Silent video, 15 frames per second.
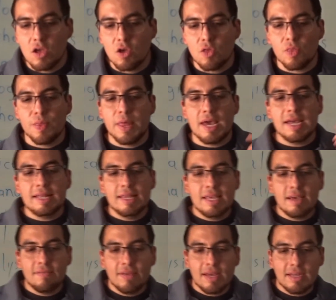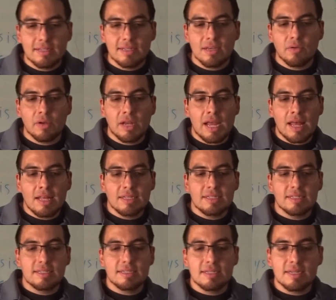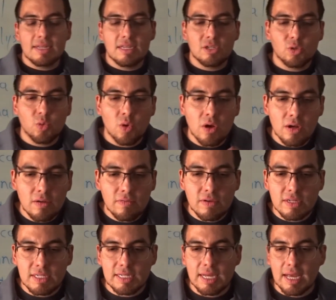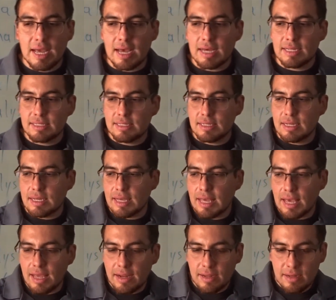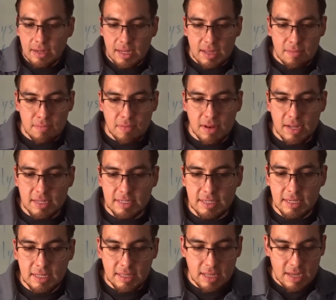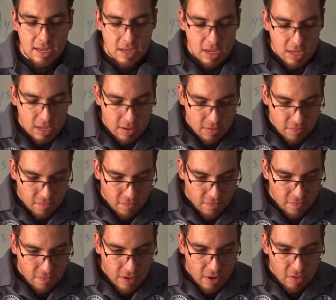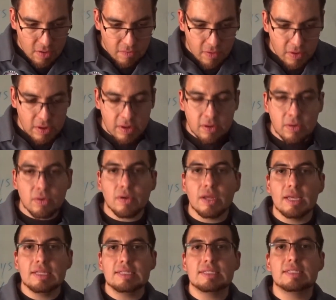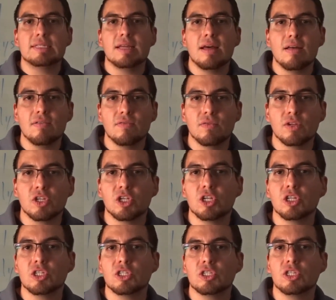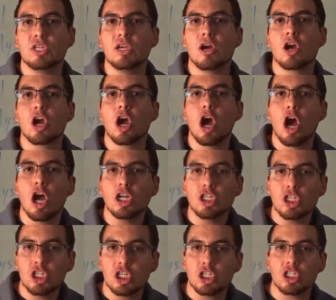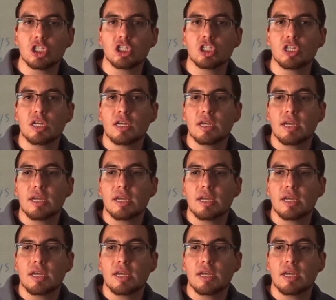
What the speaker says: The idea behind psychoanalysis is that each one of us has a hidden, implicit, very, very ingrained self, which is the unconscious.